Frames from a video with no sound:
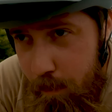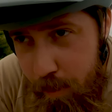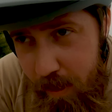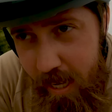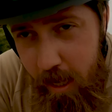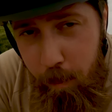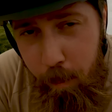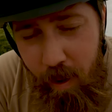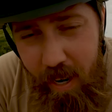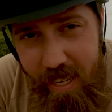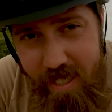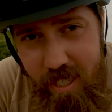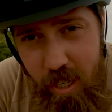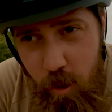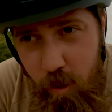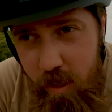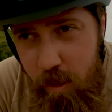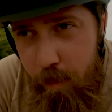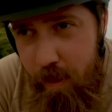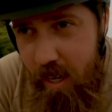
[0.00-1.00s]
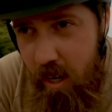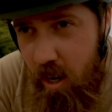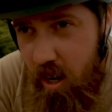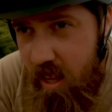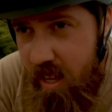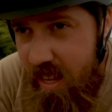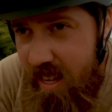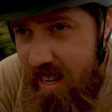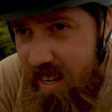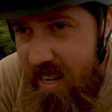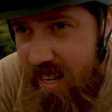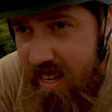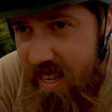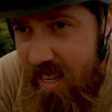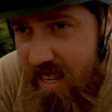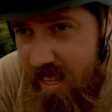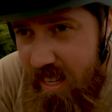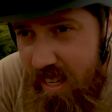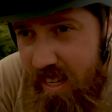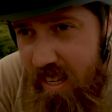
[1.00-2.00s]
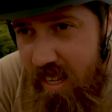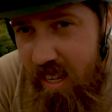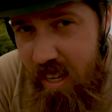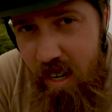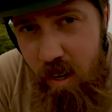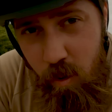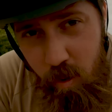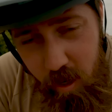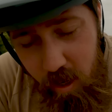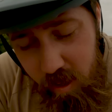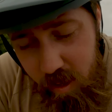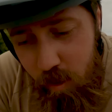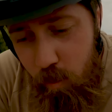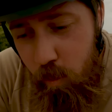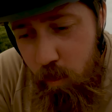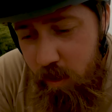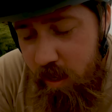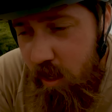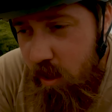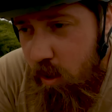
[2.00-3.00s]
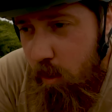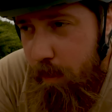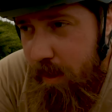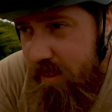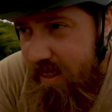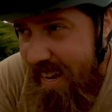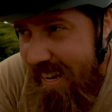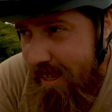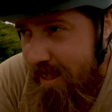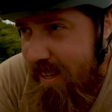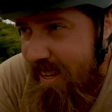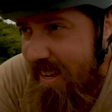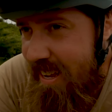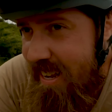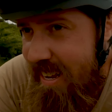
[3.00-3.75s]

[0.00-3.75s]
big plateau in the middle. We're gonna see what we can do about that.